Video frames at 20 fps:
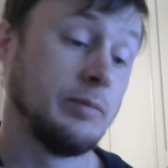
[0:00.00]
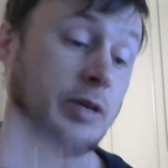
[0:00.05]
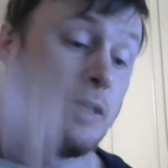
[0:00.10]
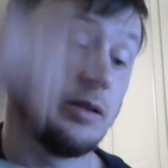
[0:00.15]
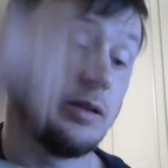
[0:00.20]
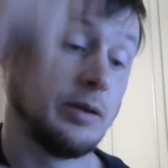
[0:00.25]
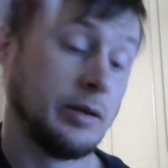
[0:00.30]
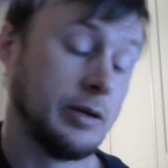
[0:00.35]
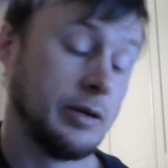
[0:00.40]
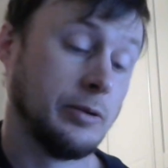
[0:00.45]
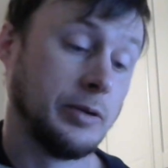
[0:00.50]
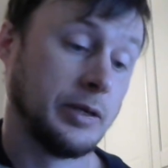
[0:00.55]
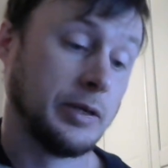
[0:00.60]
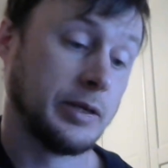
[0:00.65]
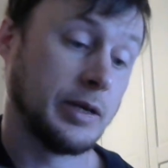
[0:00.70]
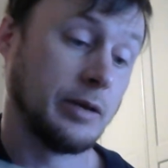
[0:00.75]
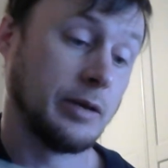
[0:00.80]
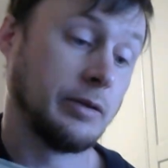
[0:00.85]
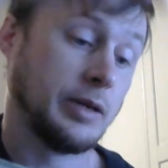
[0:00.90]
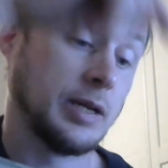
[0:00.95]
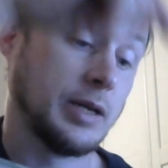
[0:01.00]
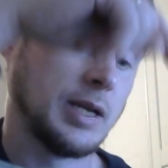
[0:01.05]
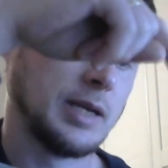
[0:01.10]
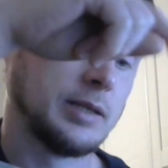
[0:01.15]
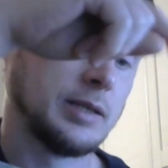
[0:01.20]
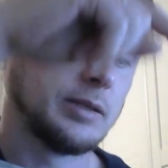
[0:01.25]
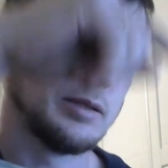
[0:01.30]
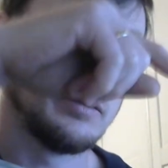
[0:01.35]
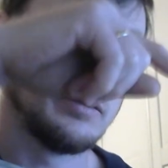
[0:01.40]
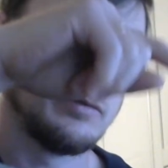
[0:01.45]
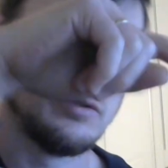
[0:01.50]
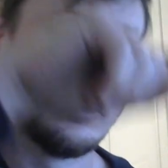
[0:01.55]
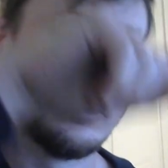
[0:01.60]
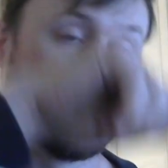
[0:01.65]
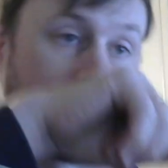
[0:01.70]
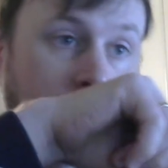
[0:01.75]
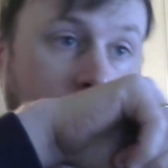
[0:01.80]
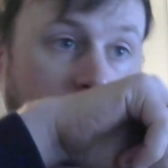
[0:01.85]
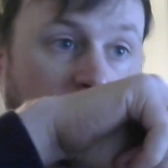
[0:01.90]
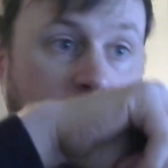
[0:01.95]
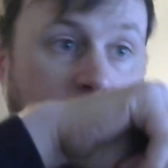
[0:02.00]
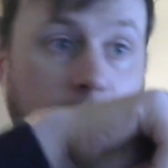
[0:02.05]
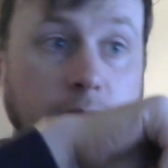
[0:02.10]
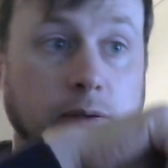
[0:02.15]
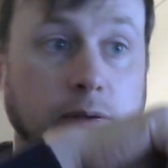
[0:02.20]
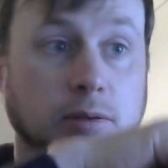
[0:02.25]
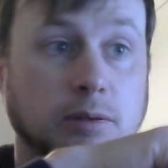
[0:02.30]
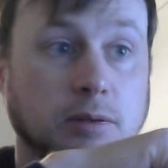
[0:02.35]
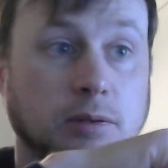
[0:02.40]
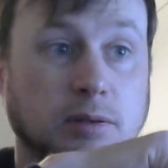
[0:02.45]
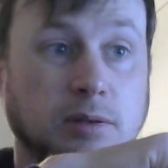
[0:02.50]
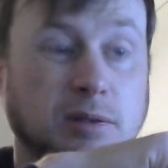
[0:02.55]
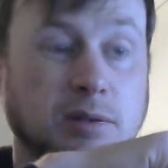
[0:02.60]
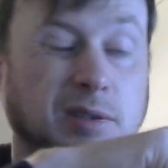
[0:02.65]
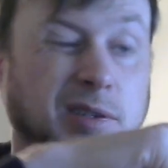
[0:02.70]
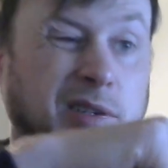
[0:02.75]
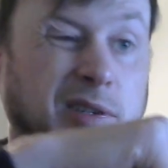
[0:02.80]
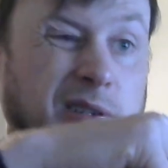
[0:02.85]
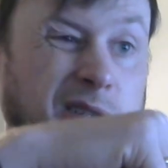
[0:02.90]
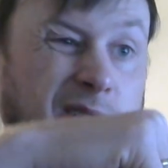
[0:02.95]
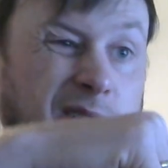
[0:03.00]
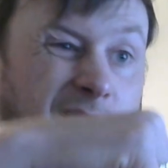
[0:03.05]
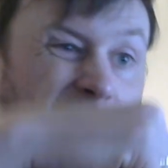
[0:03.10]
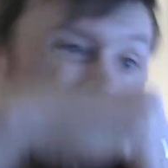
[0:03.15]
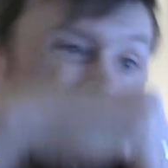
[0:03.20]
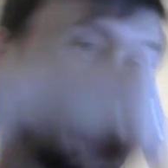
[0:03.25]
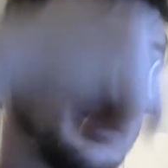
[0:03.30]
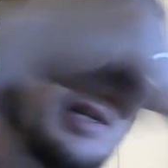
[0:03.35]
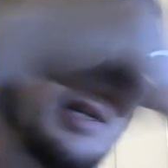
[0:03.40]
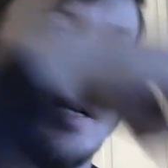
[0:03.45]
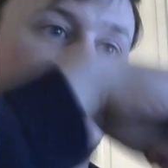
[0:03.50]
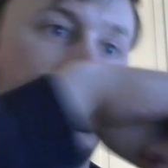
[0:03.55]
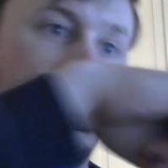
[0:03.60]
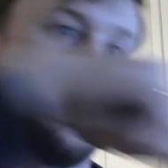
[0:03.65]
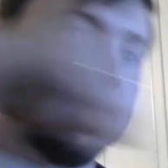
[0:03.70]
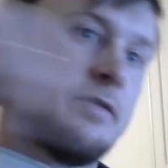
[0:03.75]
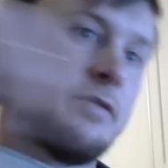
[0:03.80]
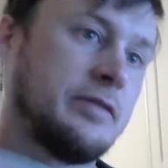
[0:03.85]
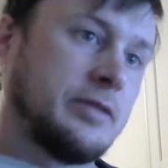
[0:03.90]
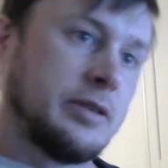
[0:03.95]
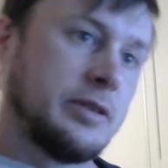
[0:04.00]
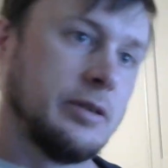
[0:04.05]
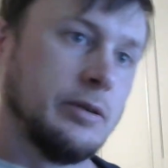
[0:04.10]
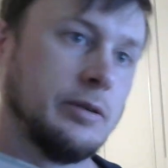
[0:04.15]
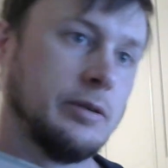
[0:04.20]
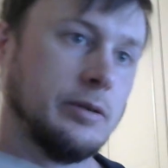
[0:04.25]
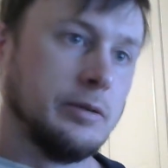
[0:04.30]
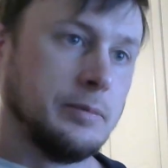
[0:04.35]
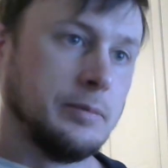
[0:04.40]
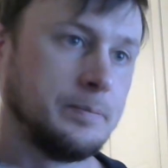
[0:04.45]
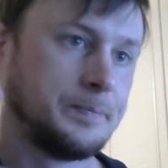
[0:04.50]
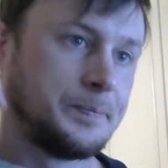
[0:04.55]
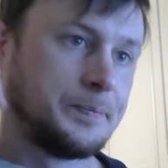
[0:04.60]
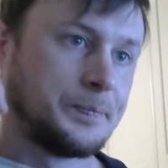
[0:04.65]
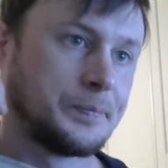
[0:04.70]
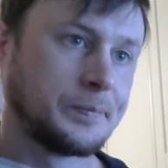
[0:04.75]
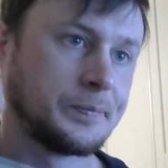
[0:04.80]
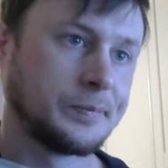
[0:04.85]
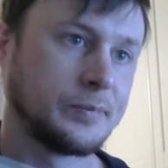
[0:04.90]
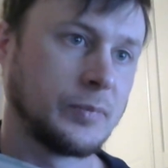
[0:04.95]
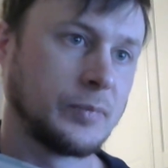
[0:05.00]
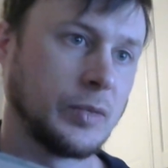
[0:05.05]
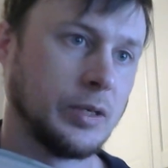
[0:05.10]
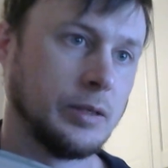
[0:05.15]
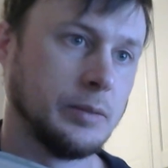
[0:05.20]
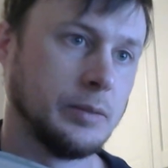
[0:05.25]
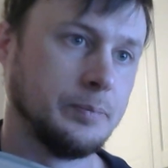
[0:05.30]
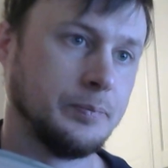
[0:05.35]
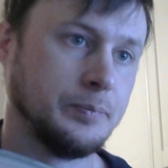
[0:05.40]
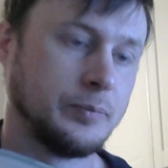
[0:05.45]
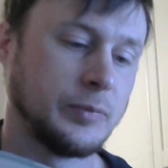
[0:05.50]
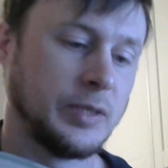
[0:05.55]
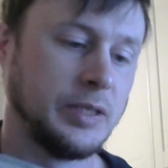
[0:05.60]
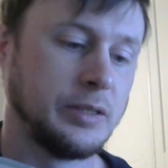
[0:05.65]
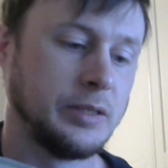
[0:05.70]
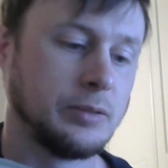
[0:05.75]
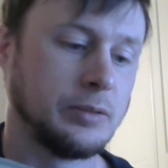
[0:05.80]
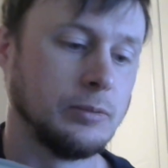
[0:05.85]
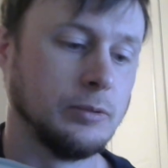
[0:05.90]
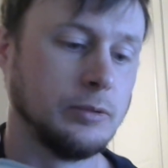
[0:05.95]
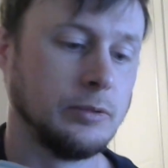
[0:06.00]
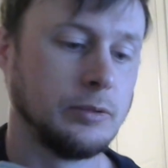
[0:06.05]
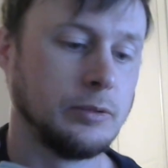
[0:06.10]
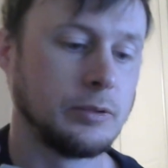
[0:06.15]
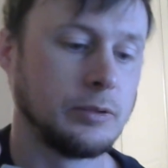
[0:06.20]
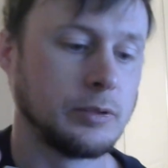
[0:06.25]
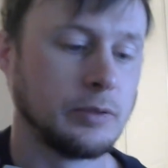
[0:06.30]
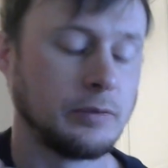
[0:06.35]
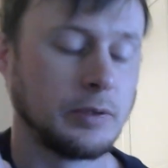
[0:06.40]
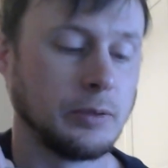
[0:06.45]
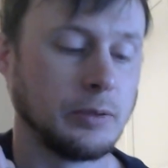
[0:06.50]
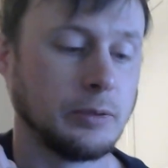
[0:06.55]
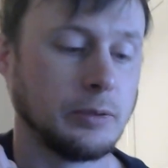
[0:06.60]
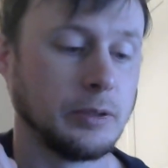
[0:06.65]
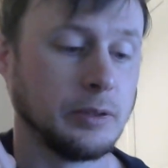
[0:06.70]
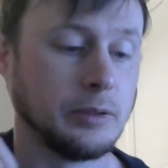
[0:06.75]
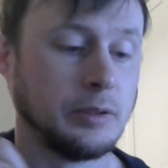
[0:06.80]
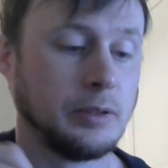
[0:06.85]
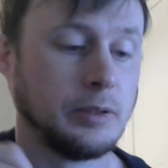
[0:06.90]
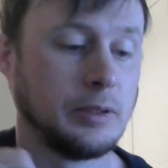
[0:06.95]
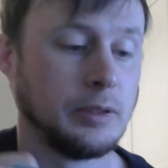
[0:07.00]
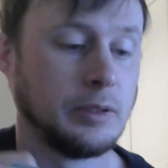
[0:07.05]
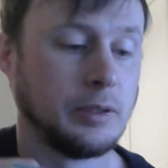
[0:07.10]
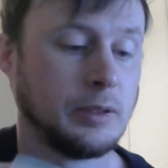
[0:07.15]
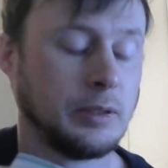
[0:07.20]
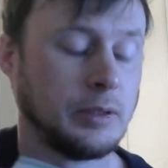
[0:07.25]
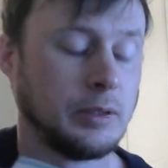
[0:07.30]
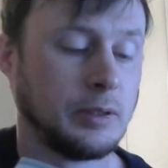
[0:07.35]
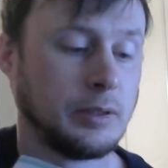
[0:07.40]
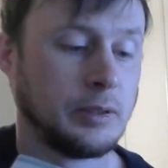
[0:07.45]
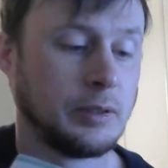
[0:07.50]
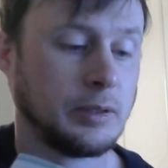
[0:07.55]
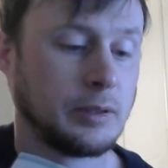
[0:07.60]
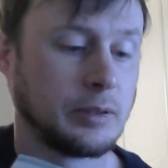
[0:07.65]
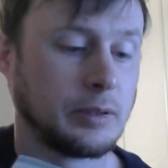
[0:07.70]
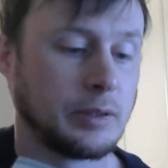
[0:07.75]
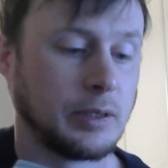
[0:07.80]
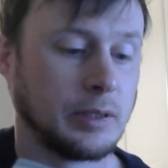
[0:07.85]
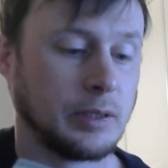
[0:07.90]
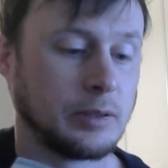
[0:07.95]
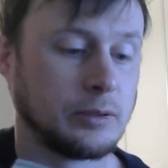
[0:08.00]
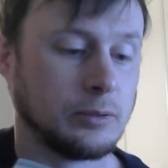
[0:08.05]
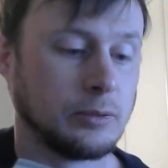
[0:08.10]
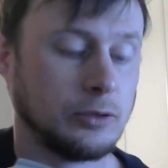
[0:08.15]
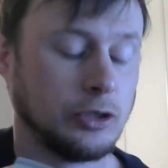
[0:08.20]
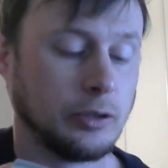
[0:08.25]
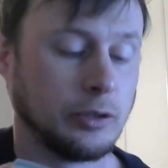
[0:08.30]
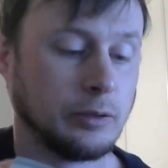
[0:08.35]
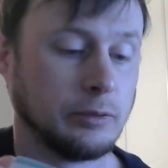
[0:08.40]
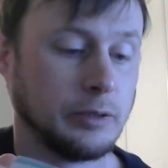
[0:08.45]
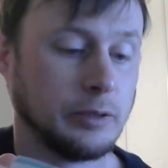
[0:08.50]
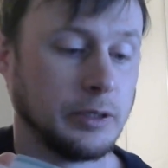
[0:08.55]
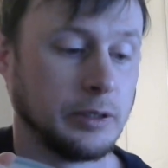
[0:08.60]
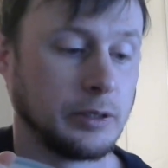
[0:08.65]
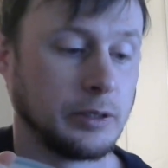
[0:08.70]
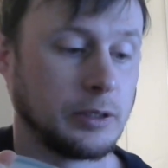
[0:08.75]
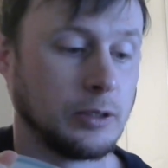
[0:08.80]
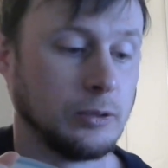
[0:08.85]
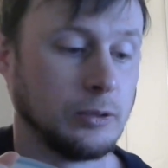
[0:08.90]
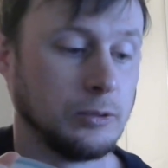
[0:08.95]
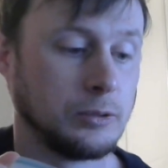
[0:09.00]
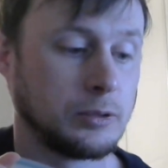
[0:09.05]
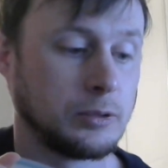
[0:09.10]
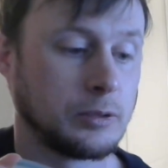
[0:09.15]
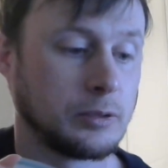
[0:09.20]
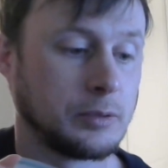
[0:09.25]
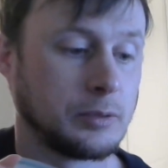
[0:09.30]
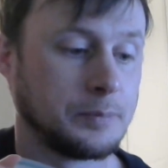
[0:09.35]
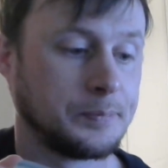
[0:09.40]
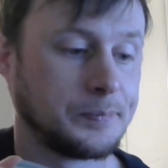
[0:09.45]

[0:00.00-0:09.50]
they're going down the Atlantic first and then taking like a left turn eastwards if they want to get to a jungle near the coast.